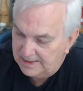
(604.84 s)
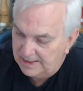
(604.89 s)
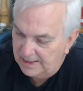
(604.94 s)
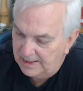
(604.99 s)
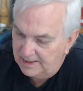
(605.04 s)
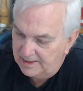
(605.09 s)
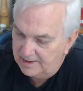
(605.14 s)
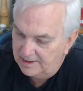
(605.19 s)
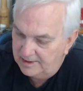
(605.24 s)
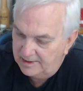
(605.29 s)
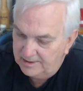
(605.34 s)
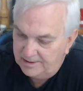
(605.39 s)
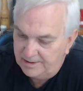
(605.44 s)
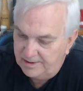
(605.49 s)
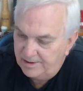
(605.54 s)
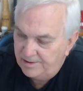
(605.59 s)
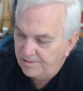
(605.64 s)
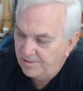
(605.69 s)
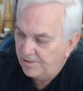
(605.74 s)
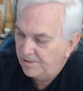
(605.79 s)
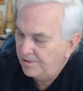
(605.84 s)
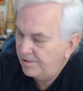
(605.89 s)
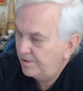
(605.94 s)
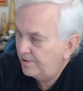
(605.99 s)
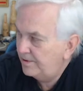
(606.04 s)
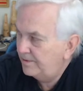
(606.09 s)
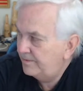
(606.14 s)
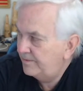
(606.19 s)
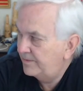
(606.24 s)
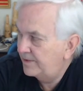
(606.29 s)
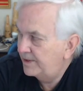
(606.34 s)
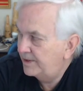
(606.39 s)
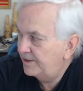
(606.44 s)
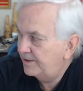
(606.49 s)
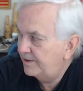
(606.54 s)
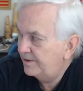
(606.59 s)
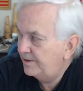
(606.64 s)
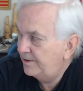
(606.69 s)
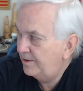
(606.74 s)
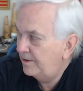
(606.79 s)
getting a little too warm
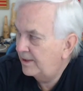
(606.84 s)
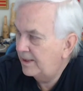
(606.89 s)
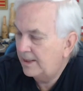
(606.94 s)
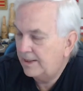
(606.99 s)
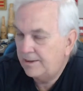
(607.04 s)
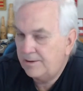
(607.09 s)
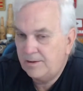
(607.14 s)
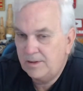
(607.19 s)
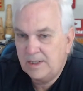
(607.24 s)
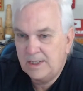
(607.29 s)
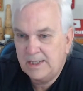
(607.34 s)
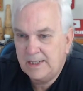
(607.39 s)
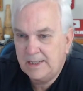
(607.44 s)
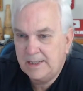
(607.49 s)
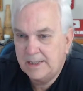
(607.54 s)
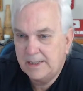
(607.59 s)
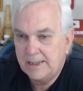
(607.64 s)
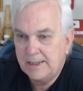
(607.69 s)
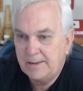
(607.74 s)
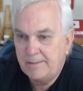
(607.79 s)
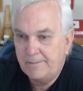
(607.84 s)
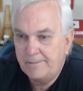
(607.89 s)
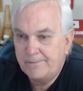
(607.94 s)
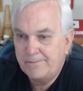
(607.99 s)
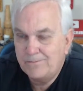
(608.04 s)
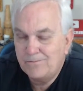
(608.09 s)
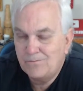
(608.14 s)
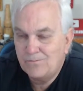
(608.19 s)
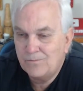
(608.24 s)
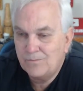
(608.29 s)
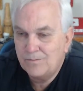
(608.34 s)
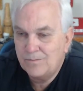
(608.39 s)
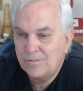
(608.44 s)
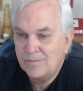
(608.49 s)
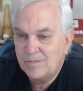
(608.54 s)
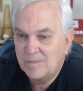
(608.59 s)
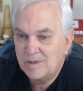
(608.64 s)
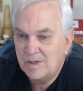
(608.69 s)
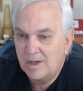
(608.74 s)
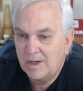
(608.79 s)
this early. I don't like that.
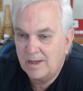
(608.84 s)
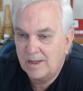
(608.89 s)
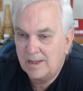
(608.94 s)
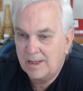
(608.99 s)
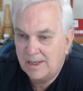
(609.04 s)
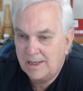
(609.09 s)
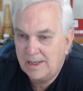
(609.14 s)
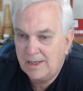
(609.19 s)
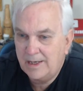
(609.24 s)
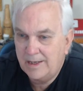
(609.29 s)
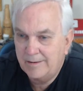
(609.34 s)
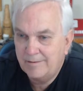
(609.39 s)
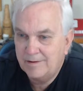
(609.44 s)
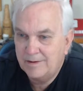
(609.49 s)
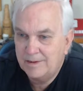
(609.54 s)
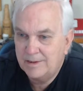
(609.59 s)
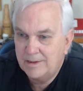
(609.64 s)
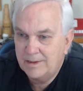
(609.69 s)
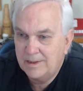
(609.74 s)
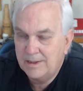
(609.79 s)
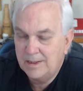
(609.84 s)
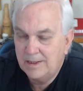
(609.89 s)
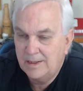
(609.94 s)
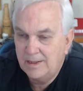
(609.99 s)
I like having